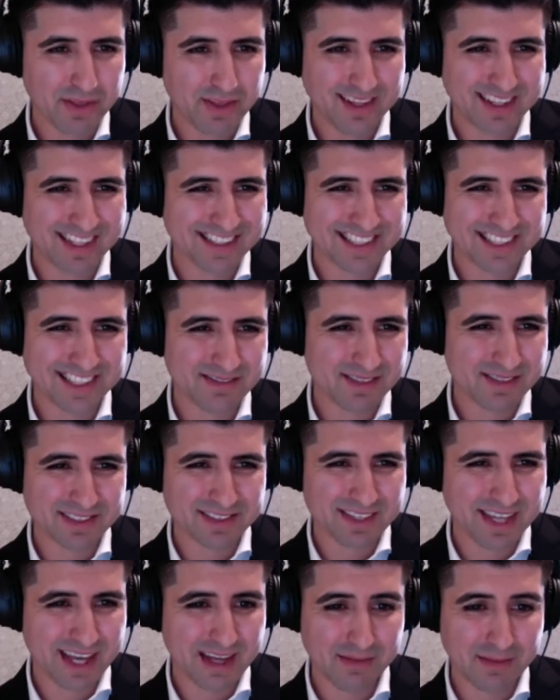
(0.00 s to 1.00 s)
It doesn't.
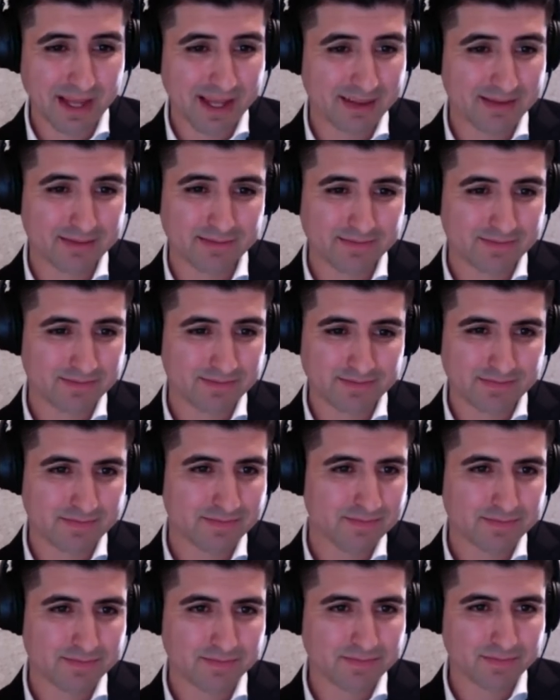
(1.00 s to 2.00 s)
It's not like
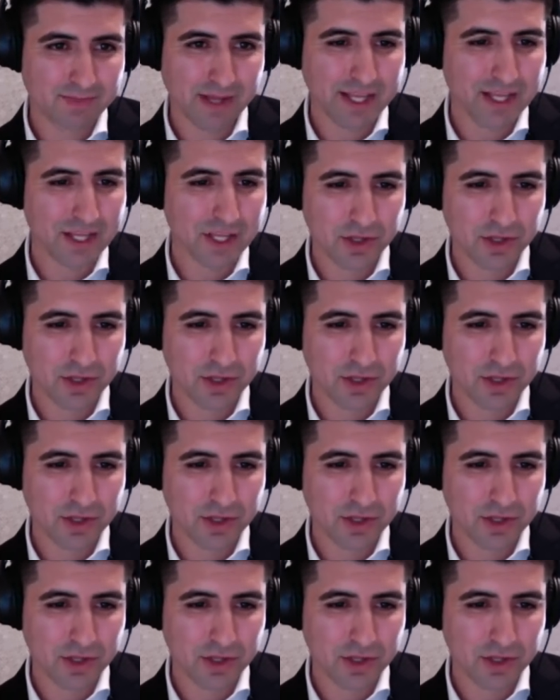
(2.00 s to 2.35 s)
like